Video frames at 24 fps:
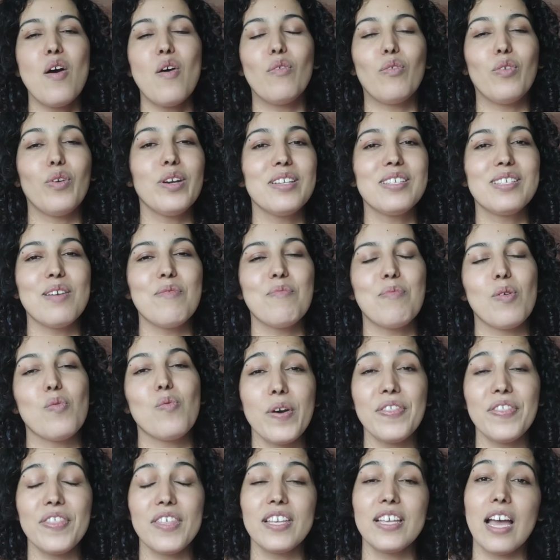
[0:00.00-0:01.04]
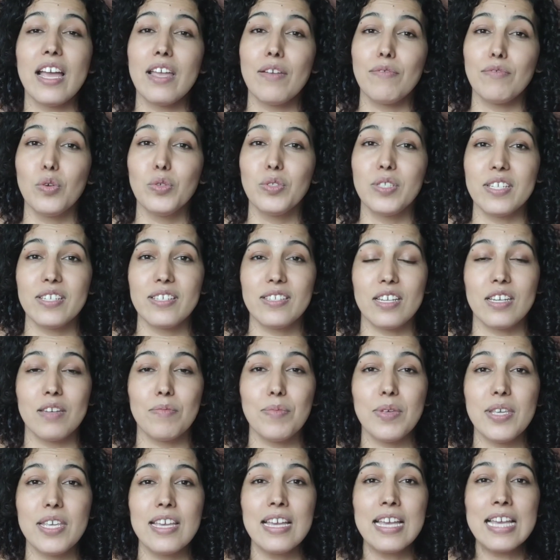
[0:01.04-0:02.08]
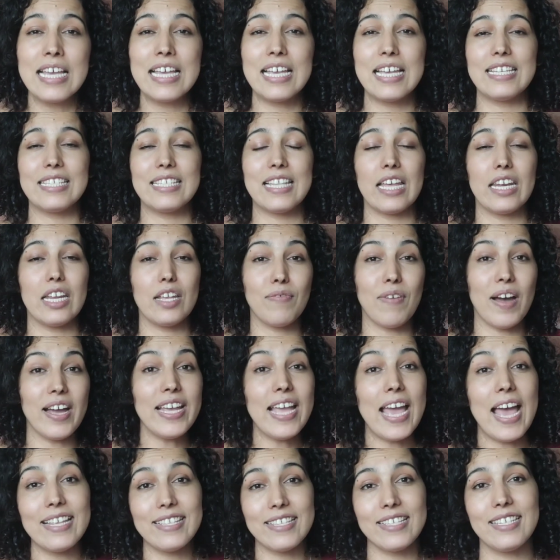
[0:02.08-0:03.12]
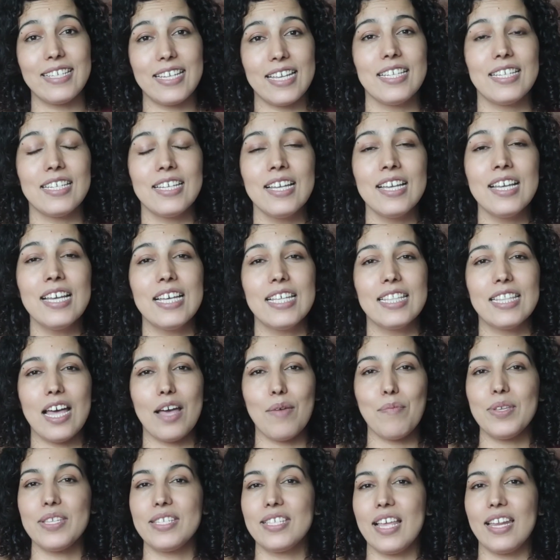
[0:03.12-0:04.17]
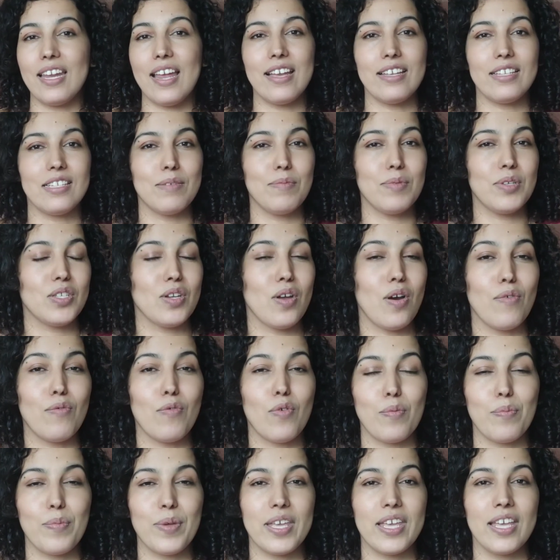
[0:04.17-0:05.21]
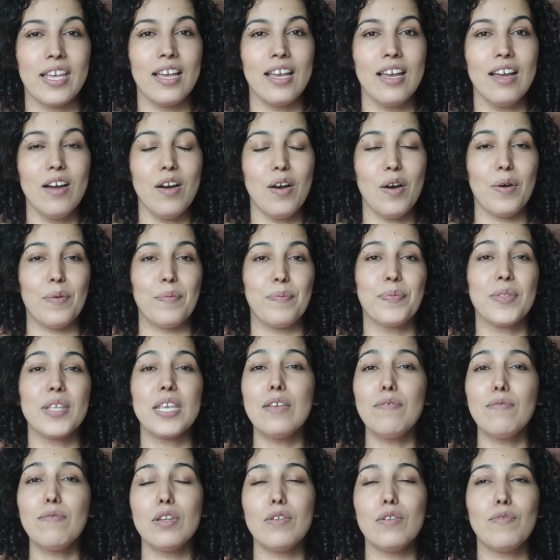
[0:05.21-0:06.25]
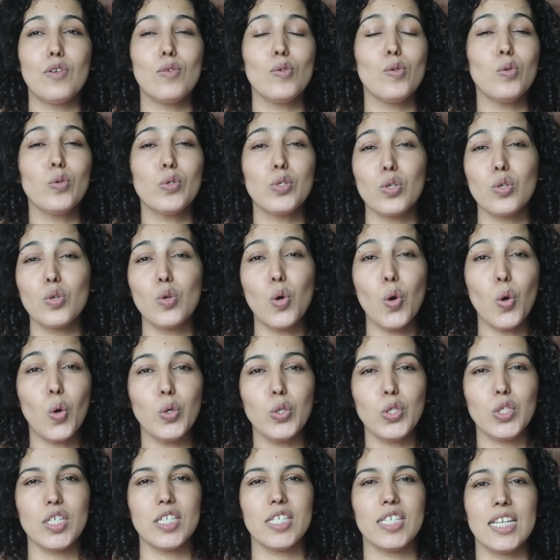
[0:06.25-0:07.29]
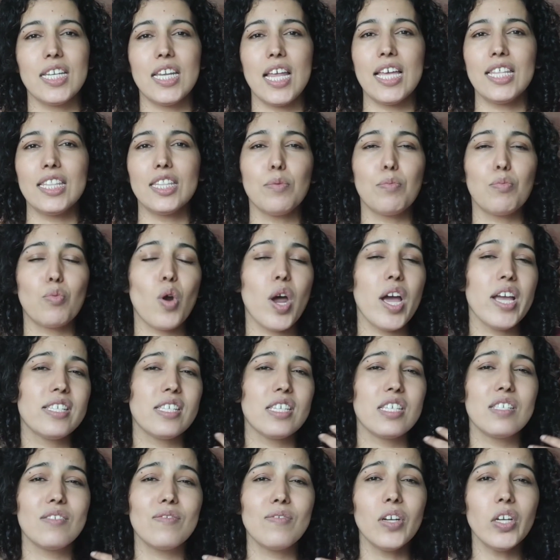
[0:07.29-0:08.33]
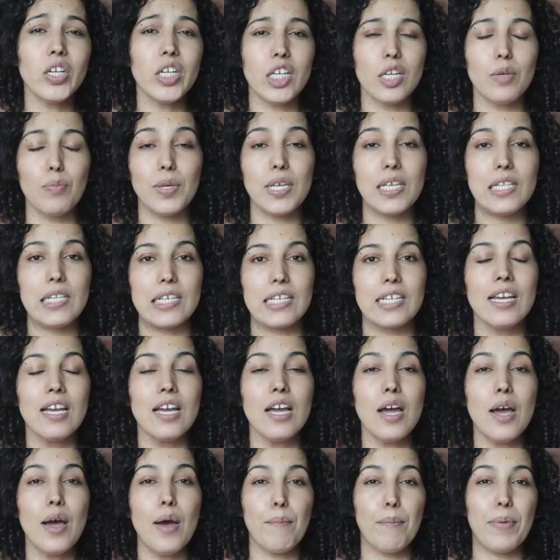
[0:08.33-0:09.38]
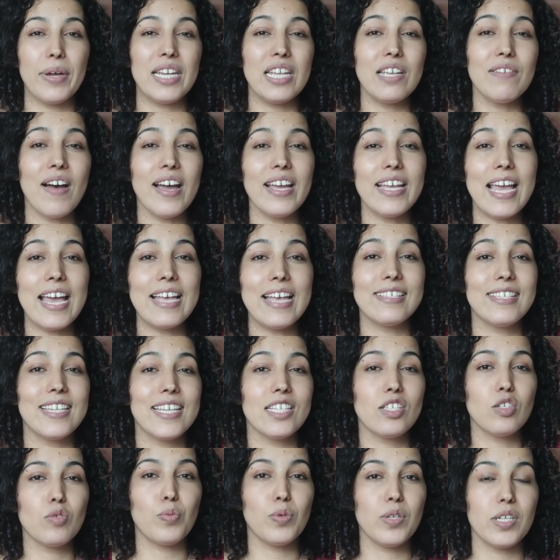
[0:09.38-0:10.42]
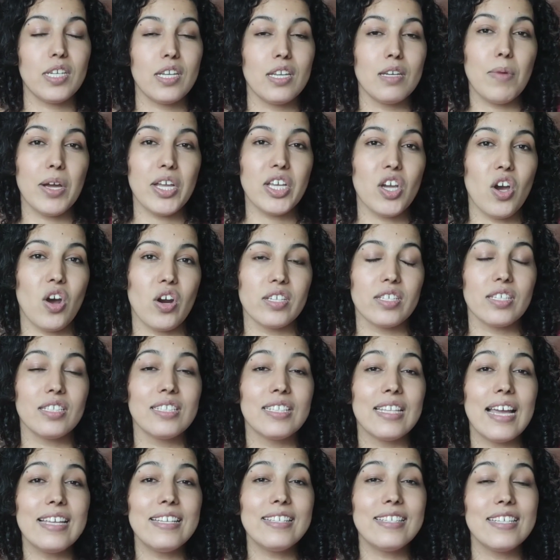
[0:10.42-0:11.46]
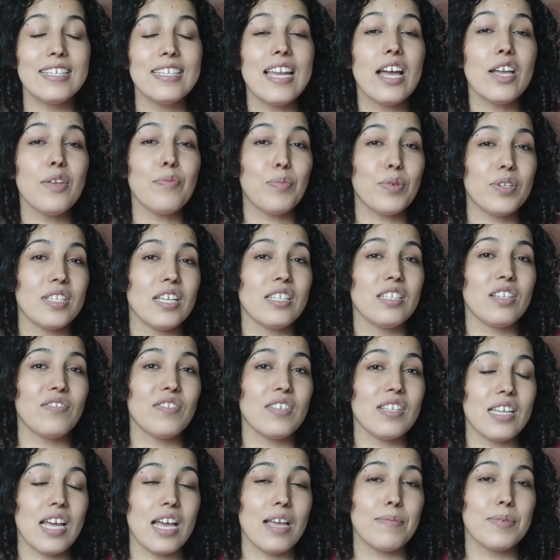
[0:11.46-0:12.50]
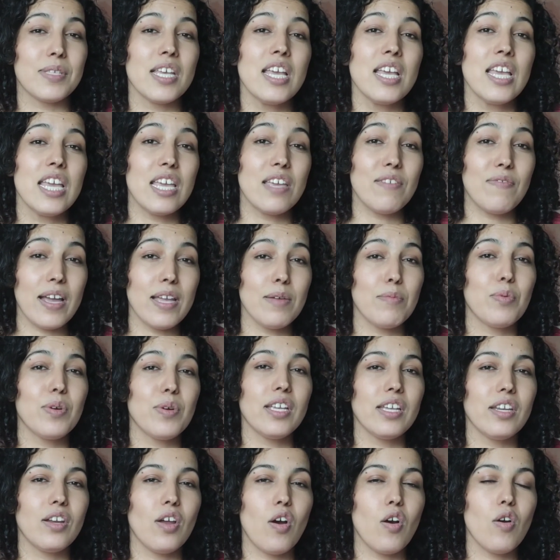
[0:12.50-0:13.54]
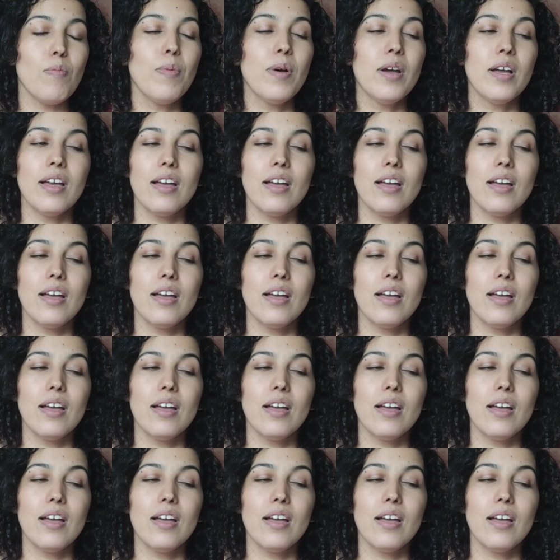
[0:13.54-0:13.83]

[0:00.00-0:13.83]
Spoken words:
For example, one thing I have noticed in me is that if I hesitate, that means that item is not for me. Even if it looks gorgeous and the price is very appealing, but if I hesitate to put it in my cart, 99% of the times, if I bring it home,